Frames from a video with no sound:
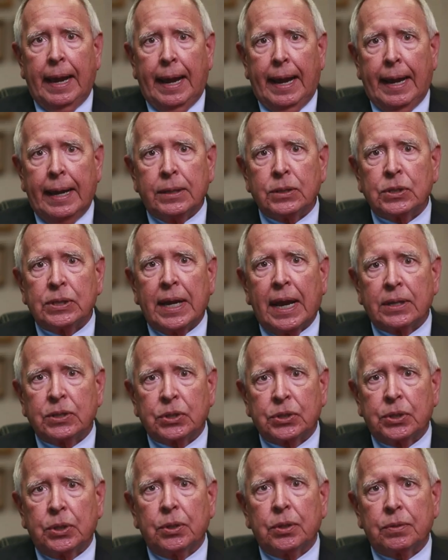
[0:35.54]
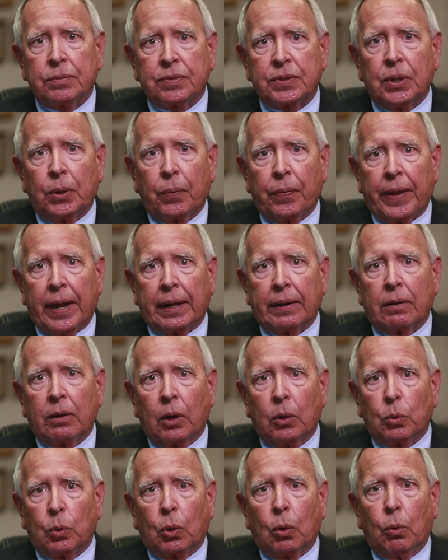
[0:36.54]
As I served on that
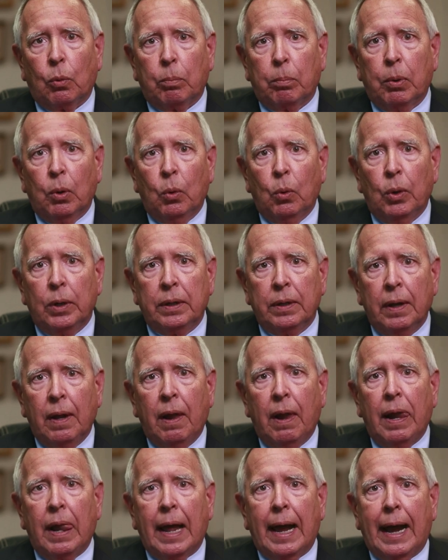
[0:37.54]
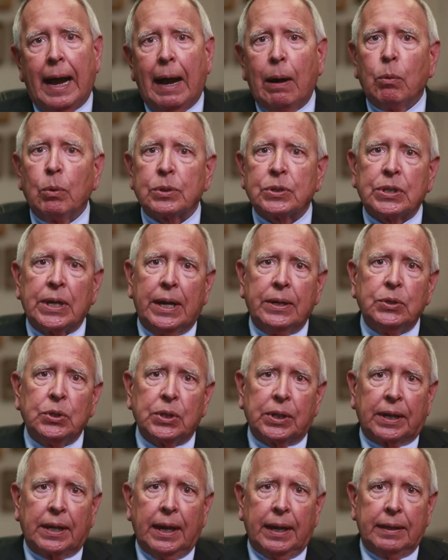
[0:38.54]
local board, I was
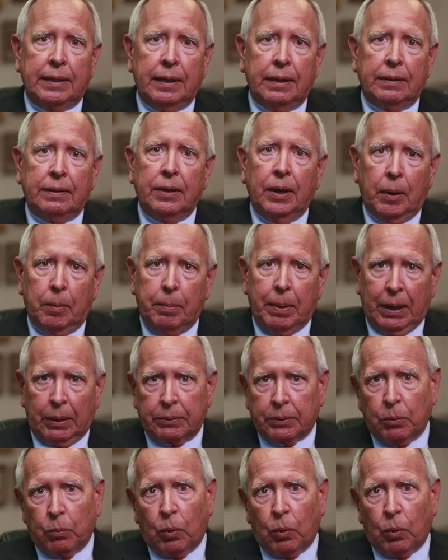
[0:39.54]
educated about the